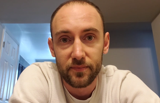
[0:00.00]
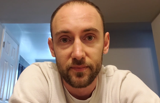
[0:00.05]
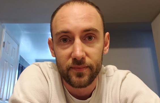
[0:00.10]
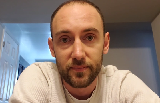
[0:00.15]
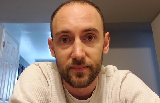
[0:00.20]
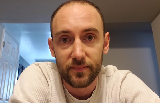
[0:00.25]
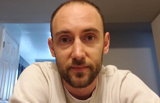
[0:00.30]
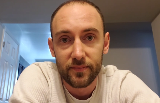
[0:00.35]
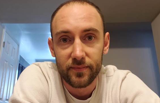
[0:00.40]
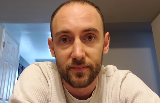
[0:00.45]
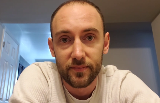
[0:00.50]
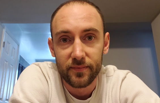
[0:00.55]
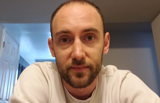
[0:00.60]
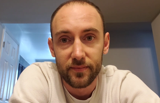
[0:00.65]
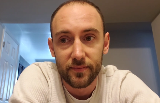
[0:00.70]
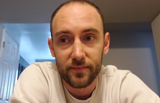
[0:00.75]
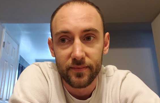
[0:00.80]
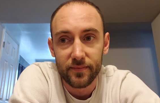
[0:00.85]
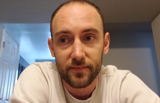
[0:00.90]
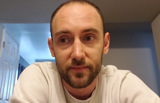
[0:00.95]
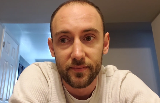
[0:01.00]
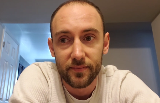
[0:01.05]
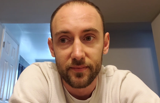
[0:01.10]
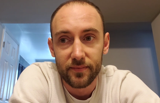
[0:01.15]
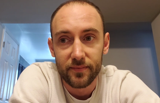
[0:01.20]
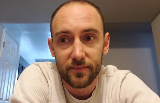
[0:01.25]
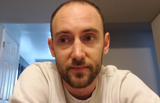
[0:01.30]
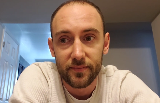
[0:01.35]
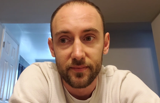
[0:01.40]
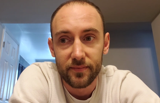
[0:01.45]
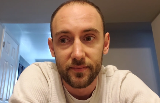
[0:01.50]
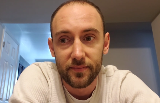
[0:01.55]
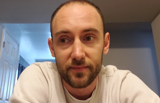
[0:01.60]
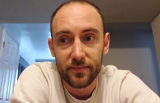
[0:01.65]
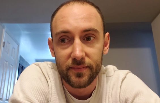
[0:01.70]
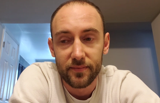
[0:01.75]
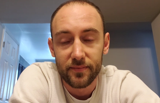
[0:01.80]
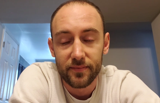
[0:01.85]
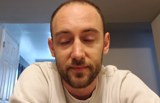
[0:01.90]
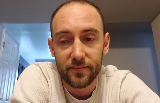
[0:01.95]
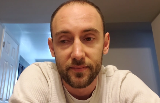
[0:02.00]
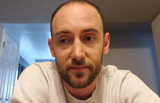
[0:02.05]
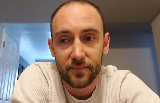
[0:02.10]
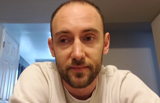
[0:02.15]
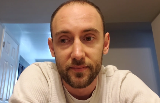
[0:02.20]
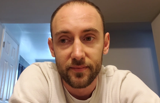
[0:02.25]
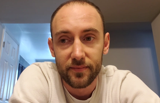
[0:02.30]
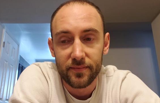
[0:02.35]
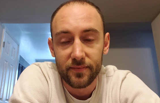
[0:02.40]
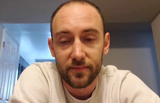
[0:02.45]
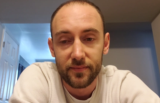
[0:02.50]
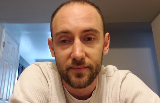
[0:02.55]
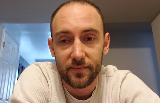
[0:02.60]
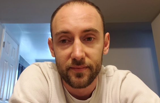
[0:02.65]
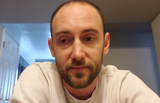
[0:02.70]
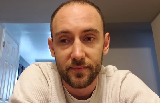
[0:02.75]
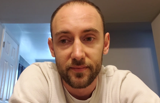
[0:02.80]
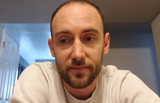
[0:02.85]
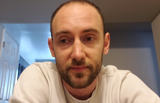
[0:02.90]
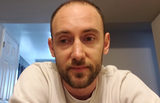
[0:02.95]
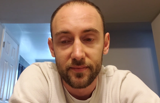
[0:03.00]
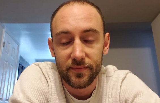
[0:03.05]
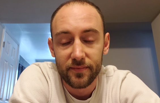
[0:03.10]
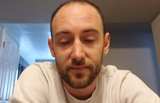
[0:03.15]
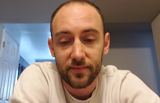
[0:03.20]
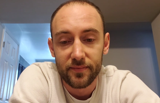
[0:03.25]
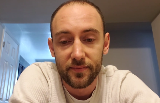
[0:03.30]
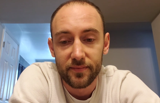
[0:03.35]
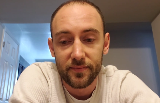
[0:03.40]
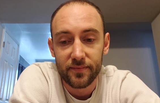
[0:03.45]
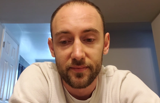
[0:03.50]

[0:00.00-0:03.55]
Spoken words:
Nobody speaks.